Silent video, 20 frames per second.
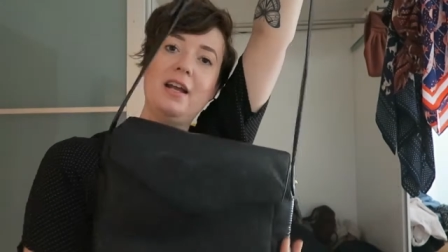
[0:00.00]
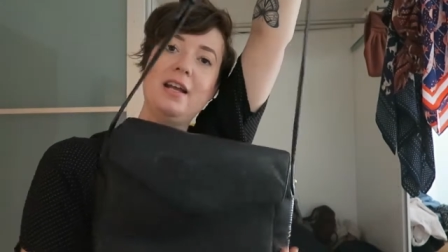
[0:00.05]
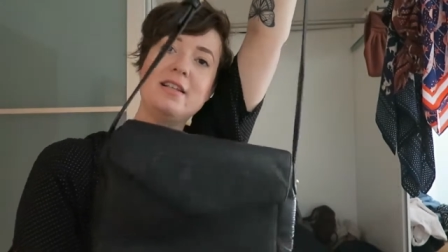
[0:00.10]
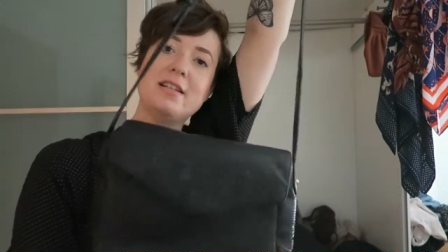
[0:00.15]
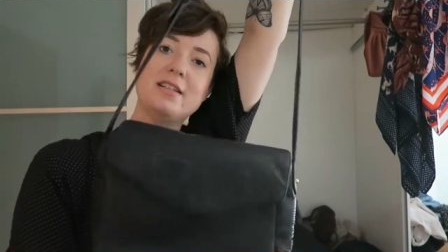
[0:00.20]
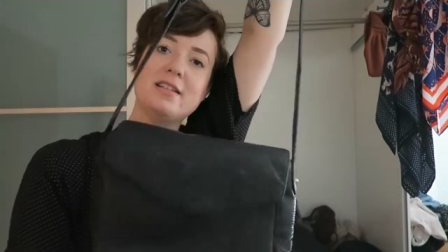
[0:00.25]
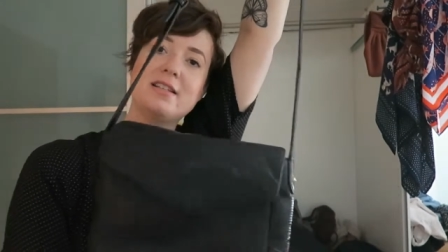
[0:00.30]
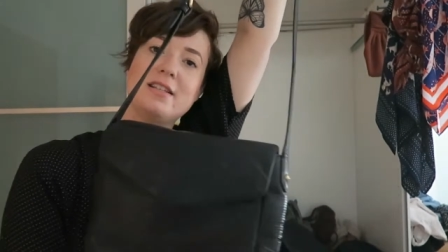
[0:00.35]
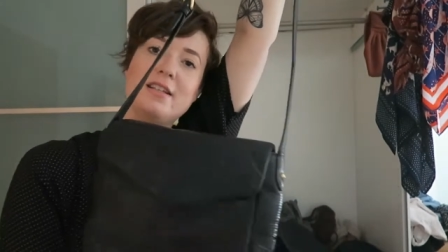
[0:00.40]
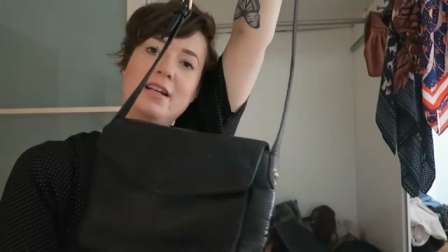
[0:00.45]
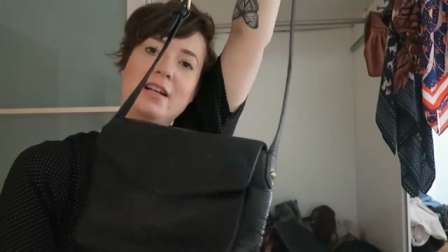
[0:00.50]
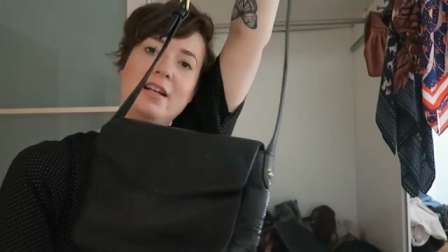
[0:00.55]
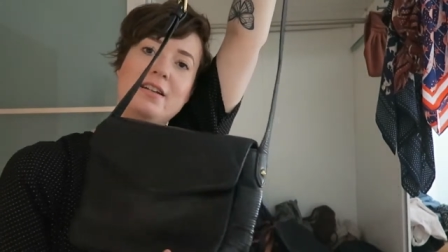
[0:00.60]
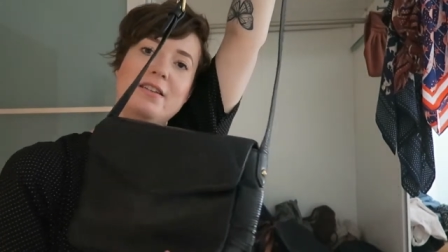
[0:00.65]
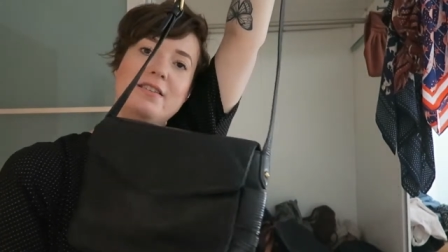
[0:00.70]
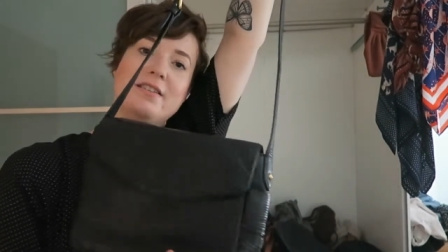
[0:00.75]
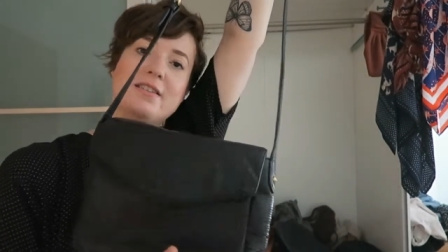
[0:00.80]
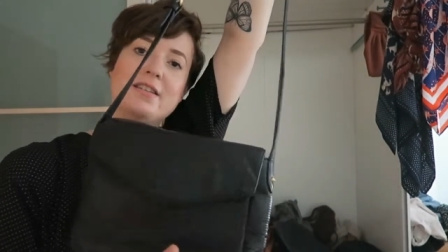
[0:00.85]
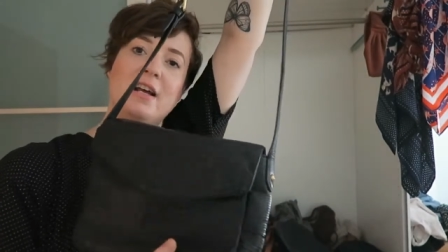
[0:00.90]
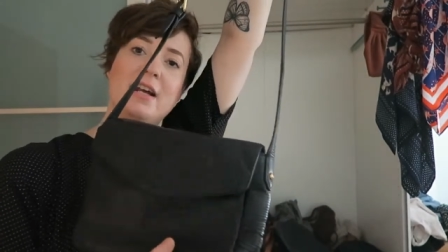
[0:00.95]

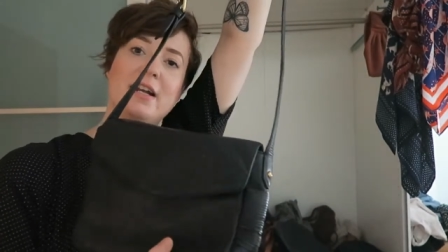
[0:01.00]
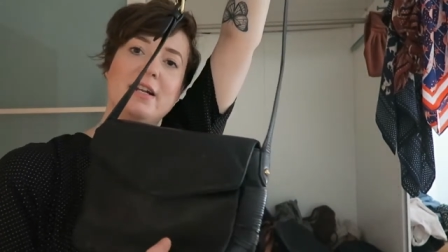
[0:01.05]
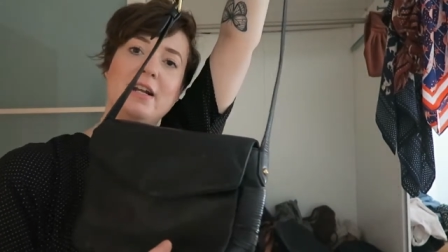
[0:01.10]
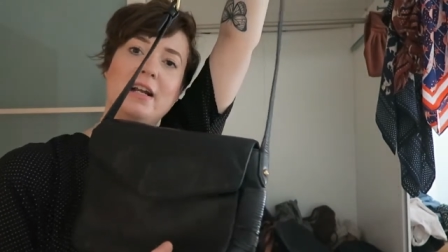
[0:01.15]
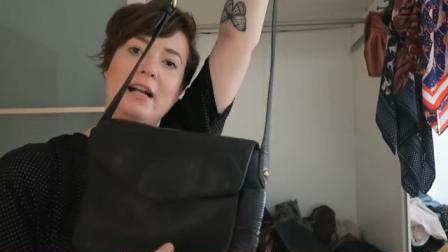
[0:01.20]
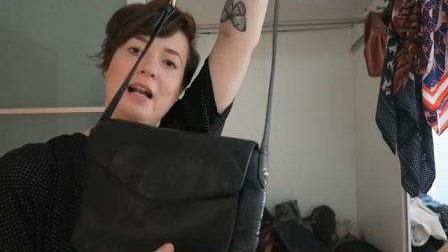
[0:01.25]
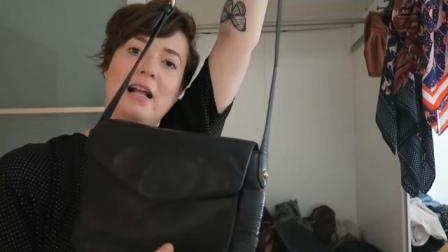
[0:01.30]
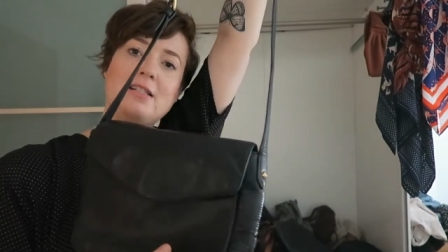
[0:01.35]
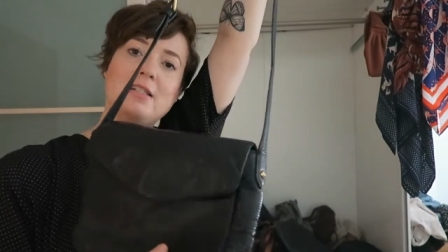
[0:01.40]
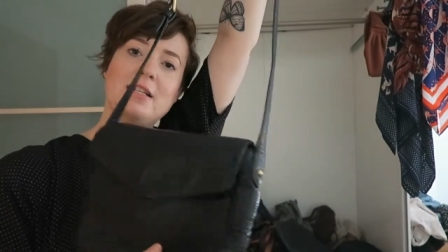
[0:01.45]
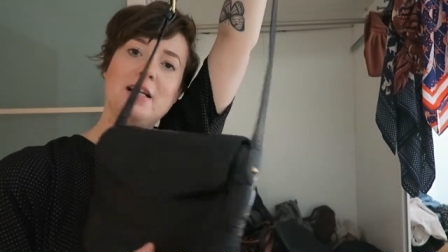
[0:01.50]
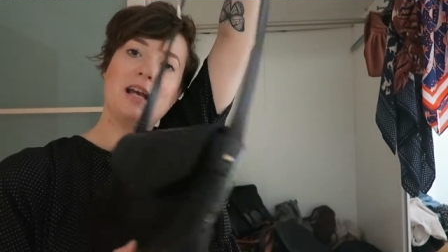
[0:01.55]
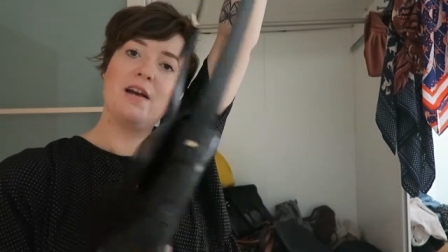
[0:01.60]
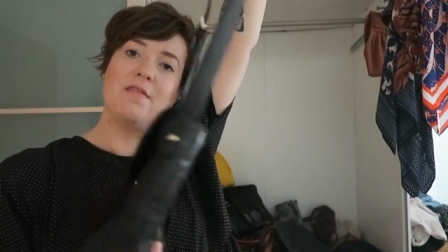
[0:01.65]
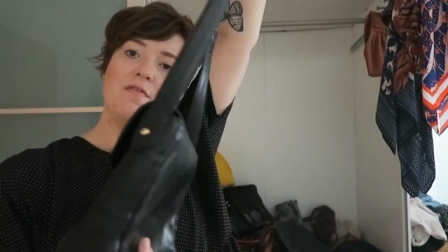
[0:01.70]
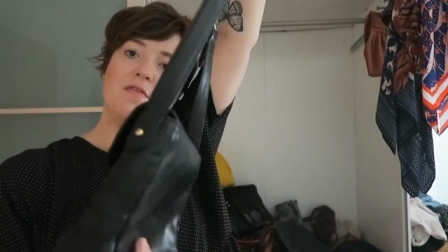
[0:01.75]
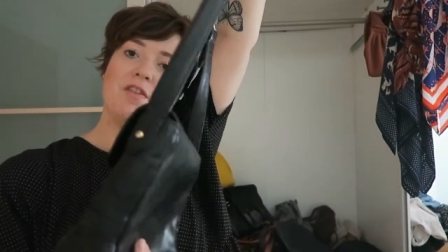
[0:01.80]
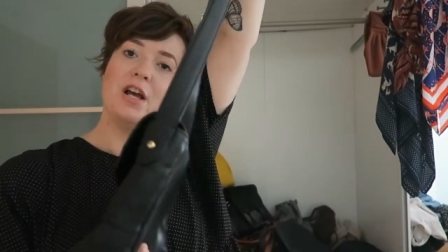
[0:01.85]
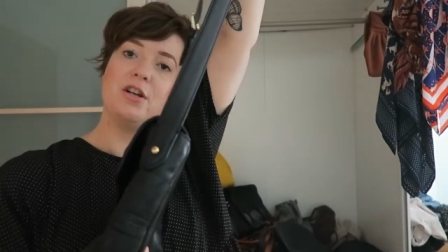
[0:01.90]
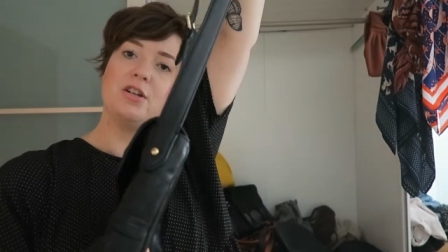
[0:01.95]
It's like the classic
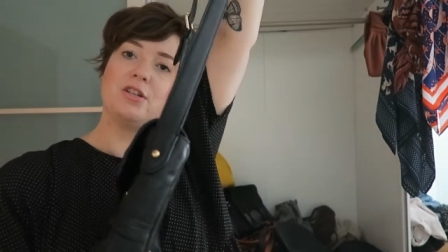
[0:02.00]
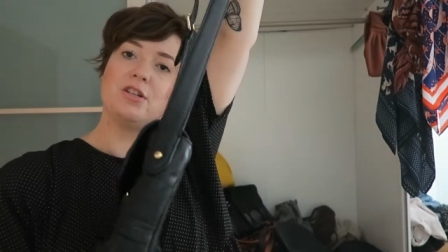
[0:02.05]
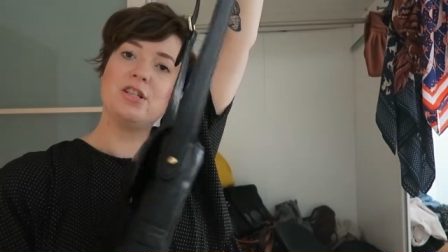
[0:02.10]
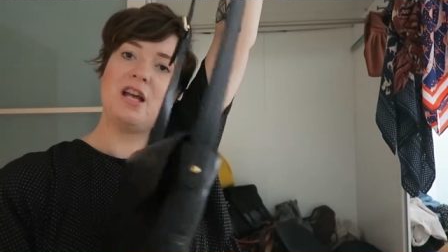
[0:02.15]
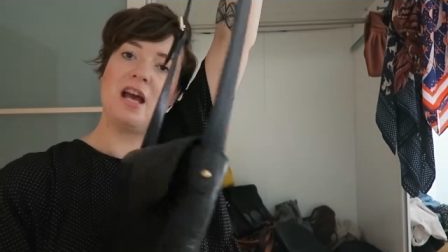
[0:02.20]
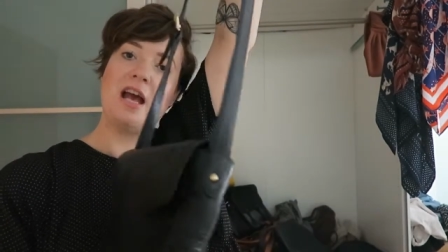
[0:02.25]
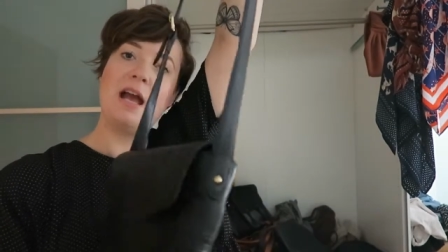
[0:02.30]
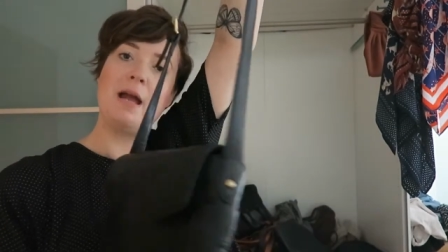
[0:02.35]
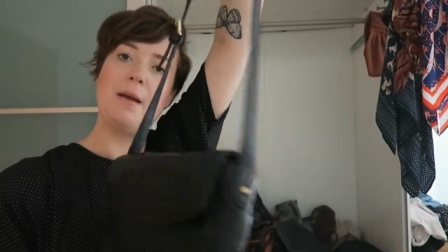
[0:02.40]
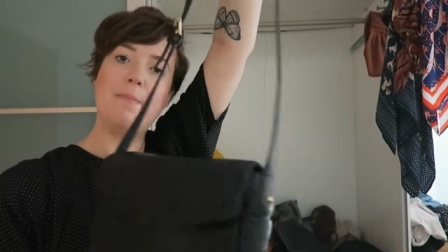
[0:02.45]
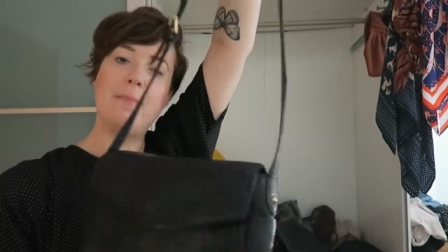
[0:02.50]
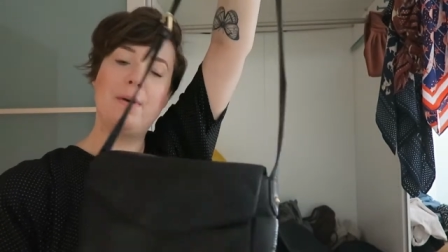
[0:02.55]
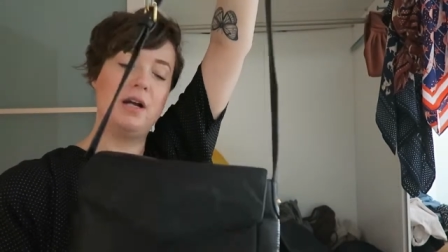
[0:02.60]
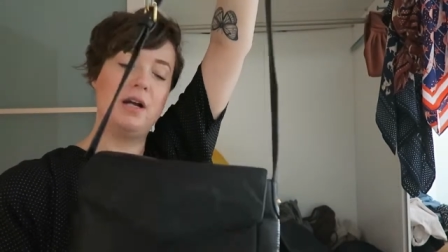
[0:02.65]
envelope shape.